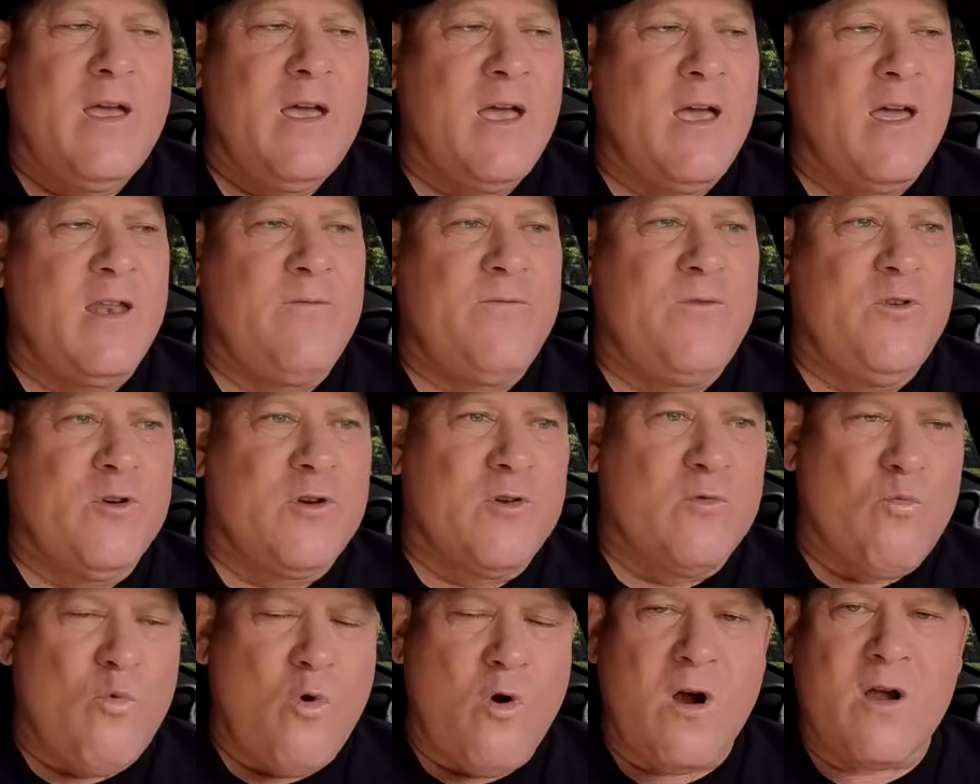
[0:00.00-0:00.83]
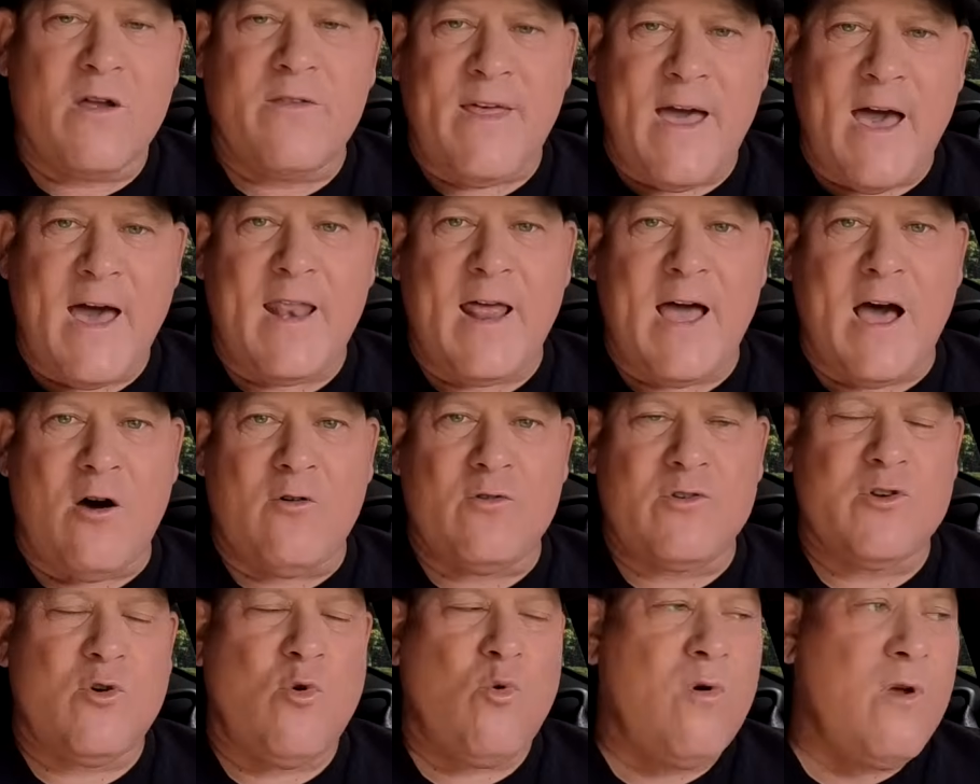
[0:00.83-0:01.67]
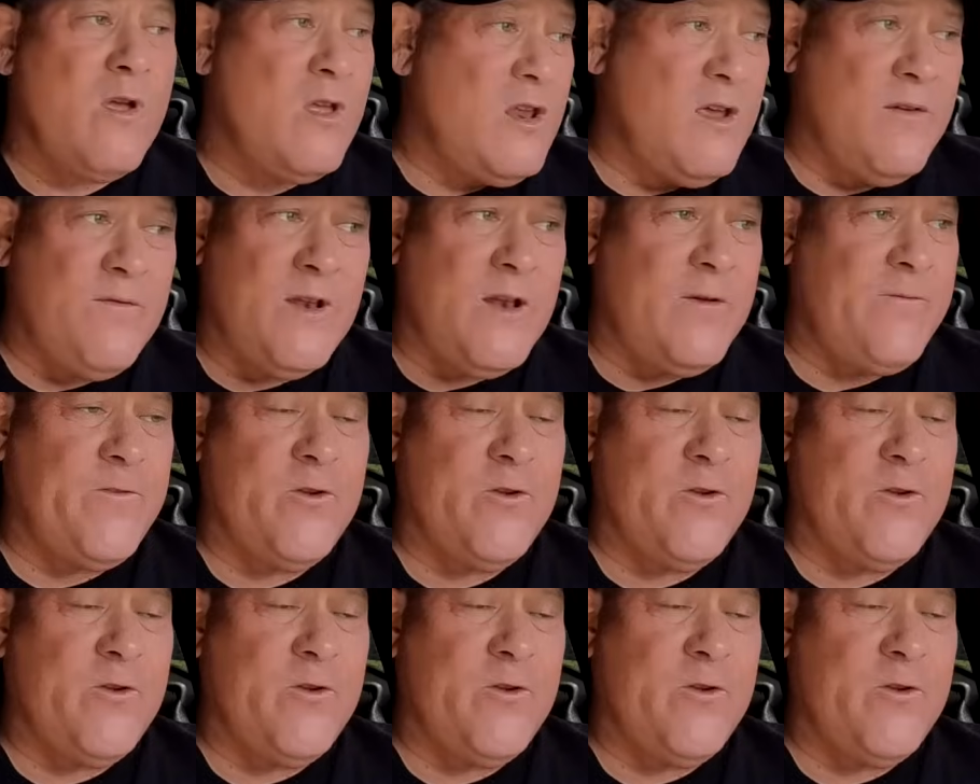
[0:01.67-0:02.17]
And if you can work that out, and even